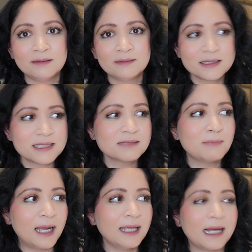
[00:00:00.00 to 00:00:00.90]
This is
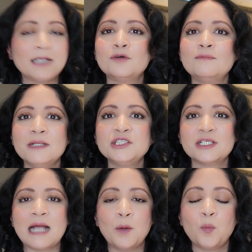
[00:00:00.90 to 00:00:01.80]
my kind of
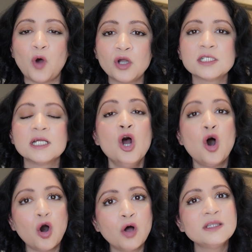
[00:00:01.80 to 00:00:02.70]
mission. I want
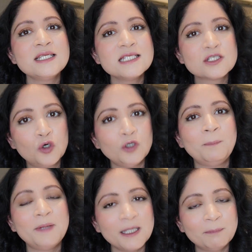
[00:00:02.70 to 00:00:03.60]
all these good
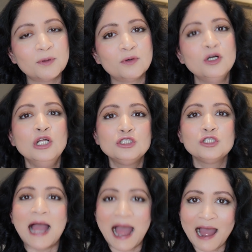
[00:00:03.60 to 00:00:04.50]
people
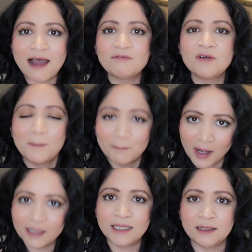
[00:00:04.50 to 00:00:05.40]
to have
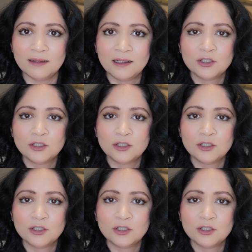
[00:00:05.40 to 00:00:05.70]
money,